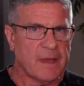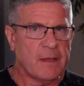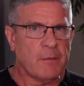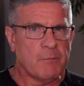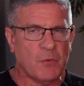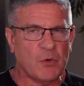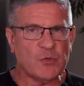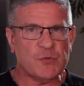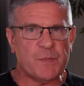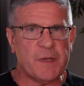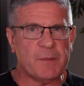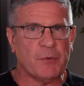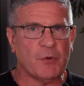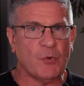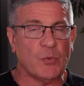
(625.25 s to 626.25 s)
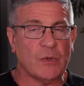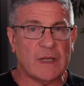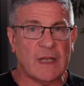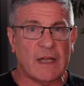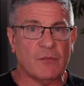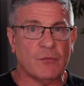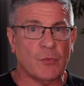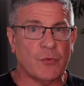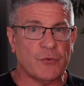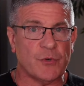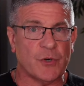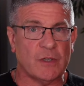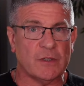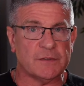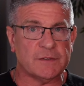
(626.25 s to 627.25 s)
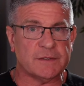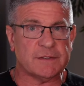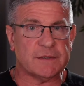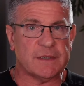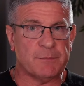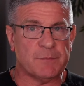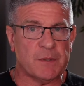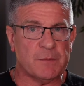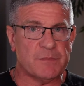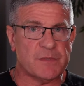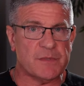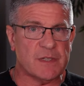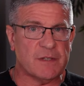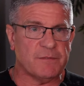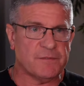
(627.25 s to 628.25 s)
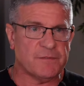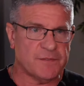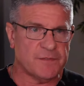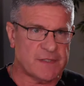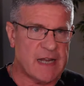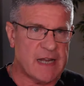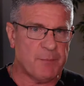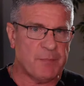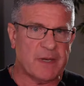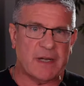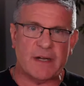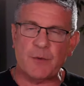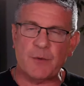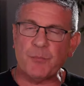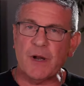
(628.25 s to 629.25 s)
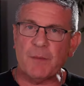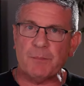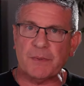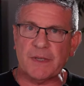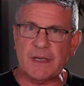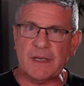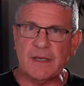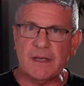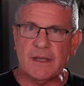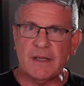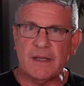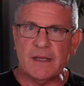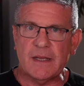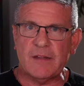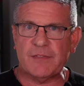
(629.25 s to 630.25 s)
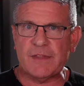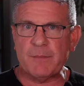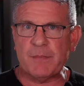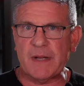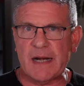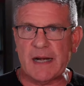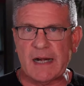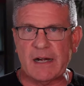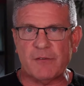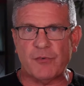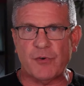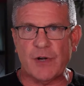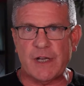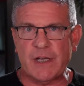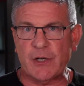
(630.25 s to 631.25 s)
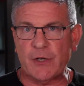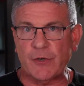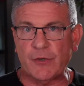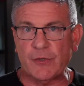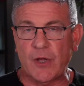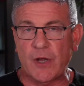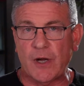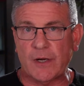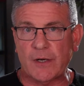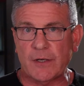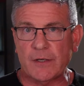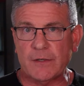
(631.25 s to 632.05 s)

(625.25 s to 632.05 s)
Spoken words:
Most people will have withdrawal symptoms if stopping it abruptly if they've been on it for a year or longer.